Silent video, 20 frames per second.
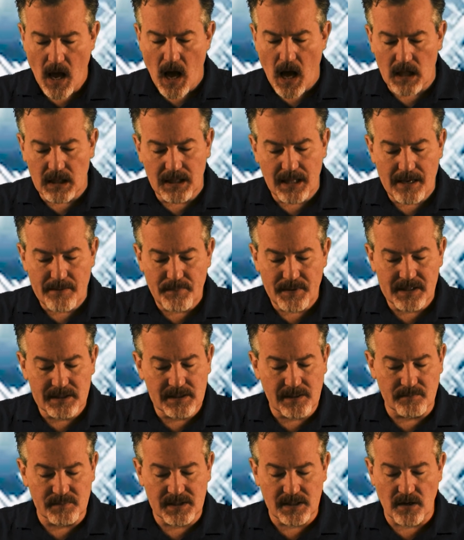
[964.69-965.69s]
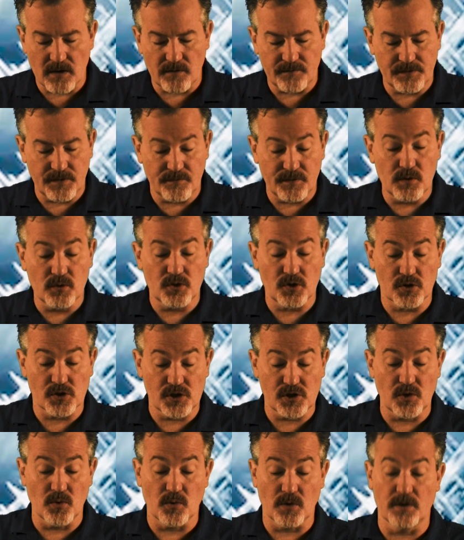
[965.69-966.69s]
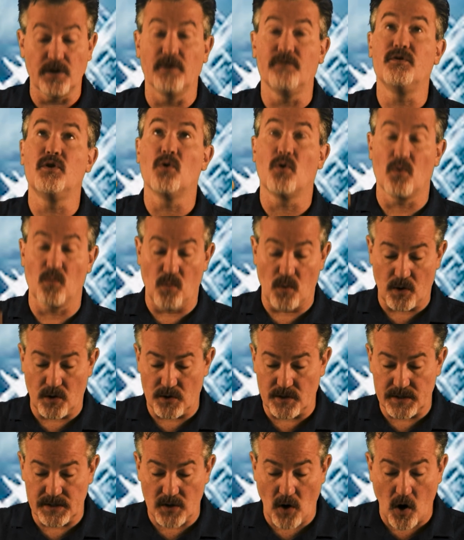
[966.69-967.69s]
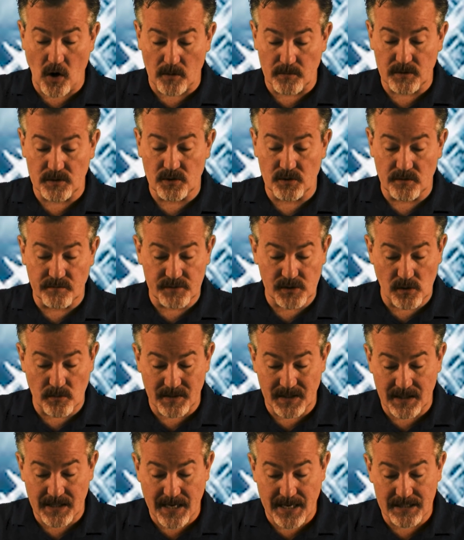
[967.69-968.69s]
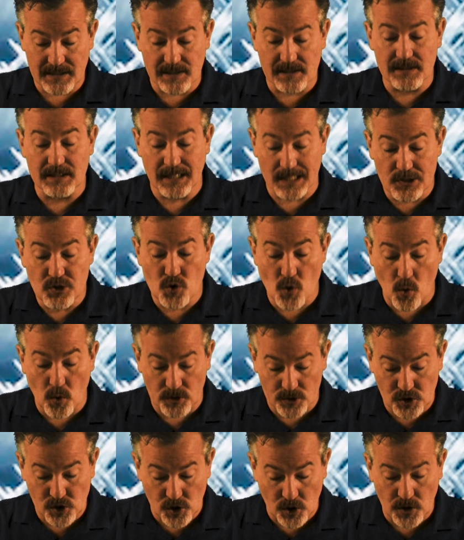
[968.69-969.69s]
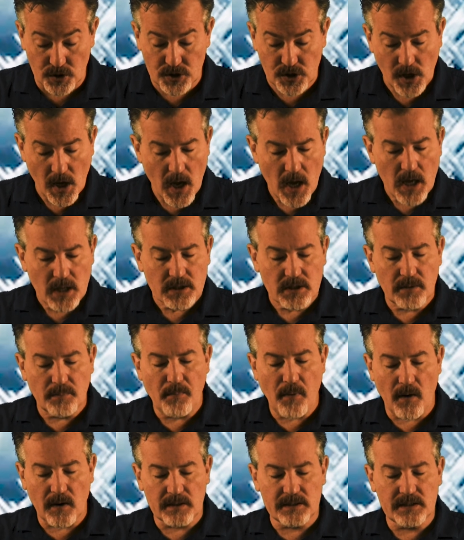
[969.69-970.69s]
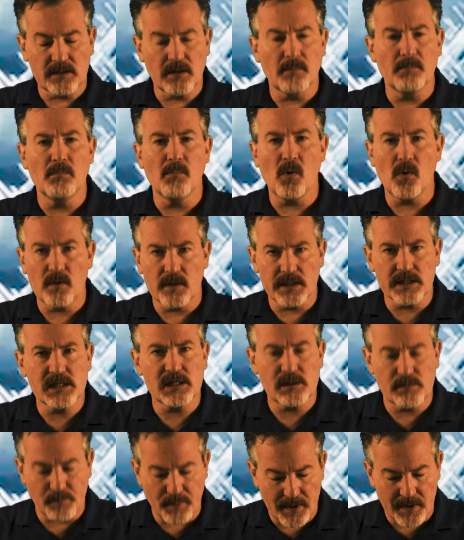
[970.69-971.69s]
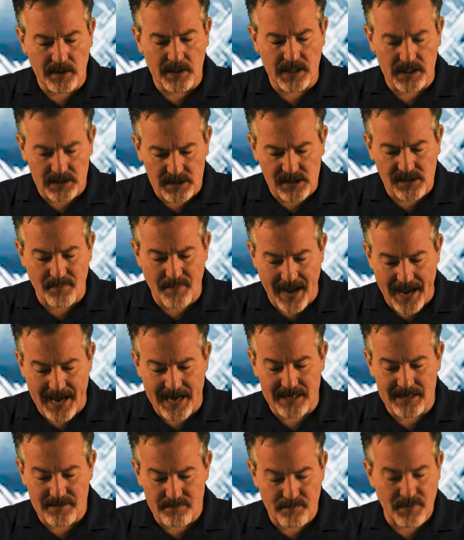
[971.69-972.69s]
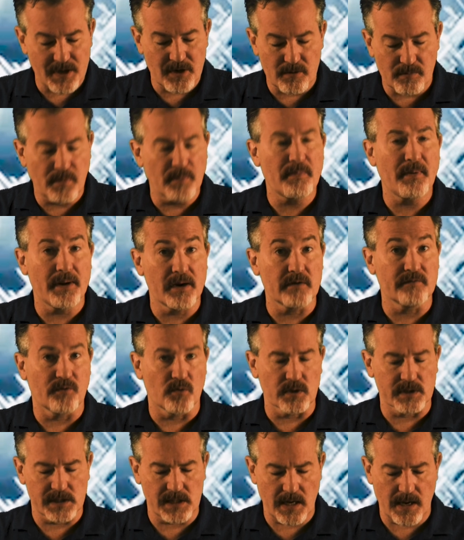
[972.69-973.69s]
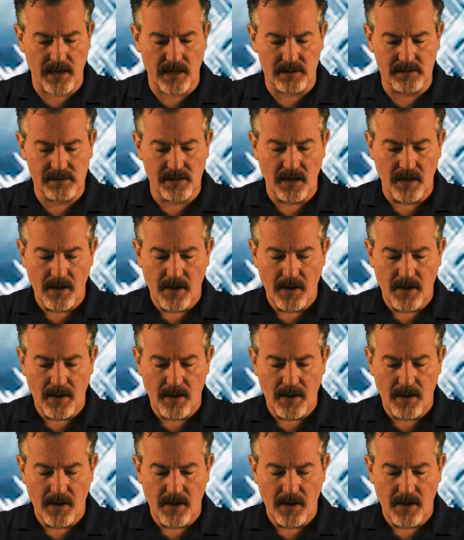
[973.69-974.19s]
Alypius himself, the future steward of your word and arbiter of so many cases in your church, departed a more experienced man and better prepared for his task.